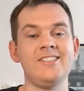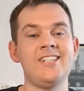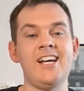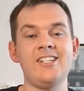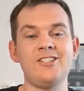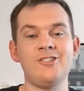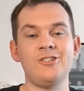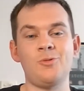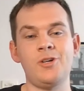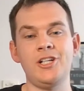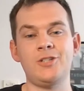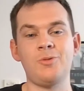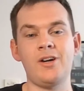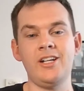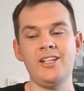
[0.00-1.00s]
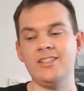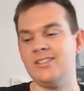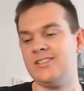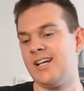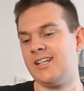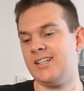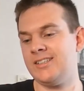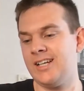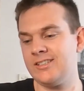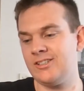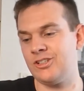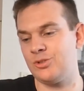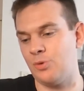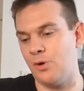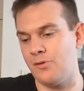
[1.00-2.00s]
Nation 2020 is done and dusted,
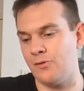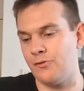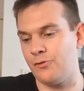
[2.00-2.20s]
12-4.